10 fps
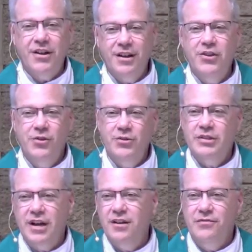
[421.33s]
a new
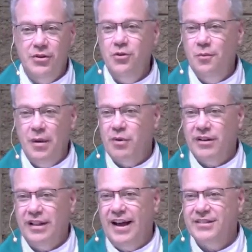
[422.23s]
set of new member
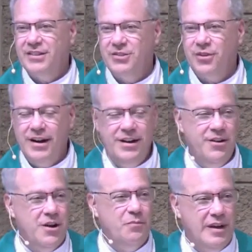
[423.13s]
classes right here
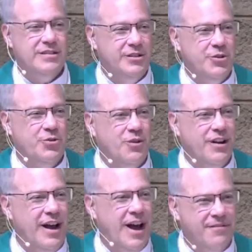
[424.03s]
at Peace Lutheran
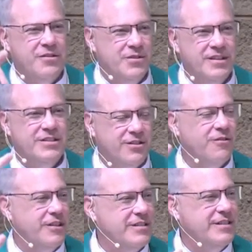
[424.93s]
after this
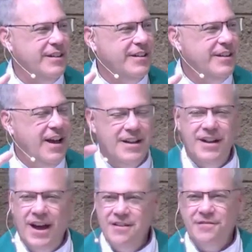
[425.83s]
service at
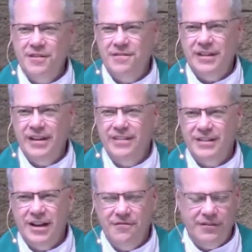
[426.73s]
9:15 to
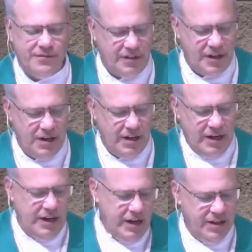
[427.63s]
10:15
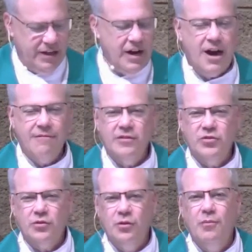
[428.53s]
in the conference
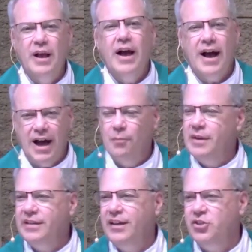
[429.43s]
room. I'll be
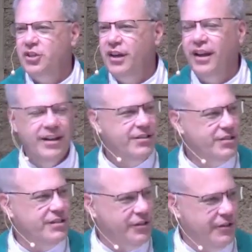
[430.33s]
teaching it.
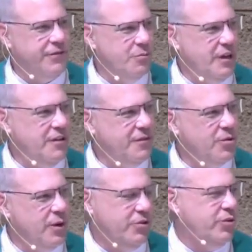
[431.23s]
Just look for me if
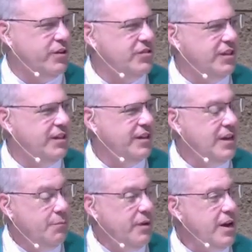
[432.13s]
you're interested.
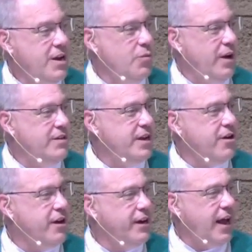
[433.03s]
But anyway,
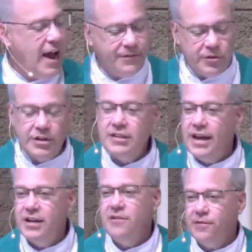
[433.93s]
Derek, after
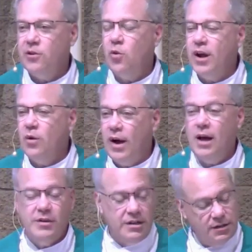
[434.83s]
attending for quite a while
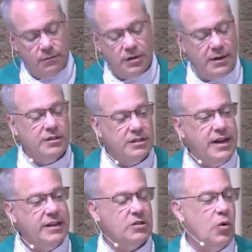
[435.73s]
because sometimes it
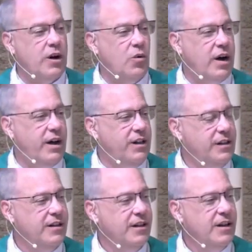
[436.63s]
takes quite a while,
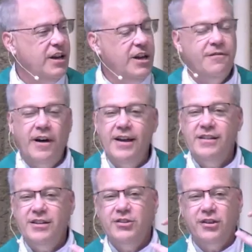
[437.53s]
he
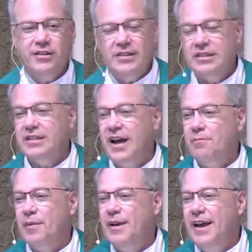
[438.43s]
finally took the
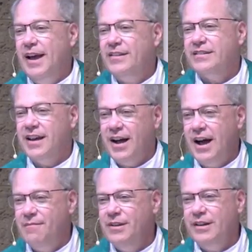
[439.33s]
step and said,
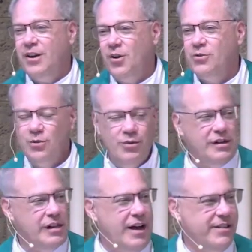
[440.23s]
I'm going to go to the
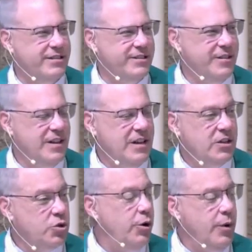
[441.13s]
class.
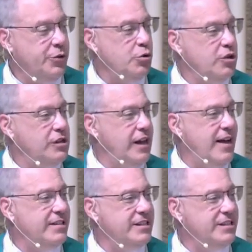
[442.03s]
So he went through the
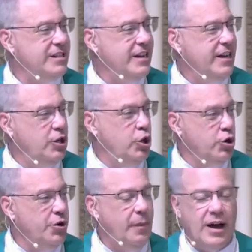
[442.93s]
classes. He
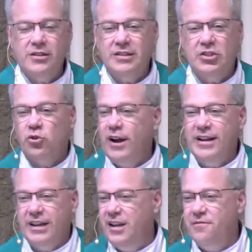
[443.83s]
learned about this
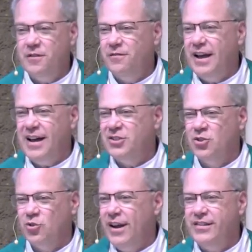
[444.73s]
great gift of God's
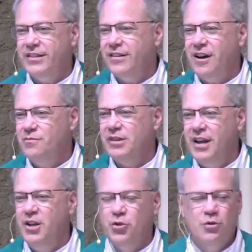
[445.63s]
grace that comes
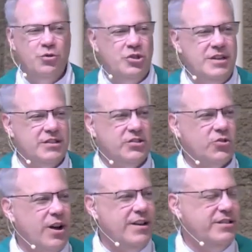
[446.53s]
in and through Jesus
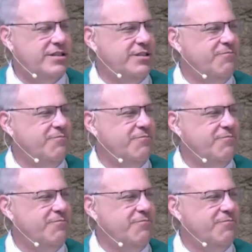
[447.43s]
Christ.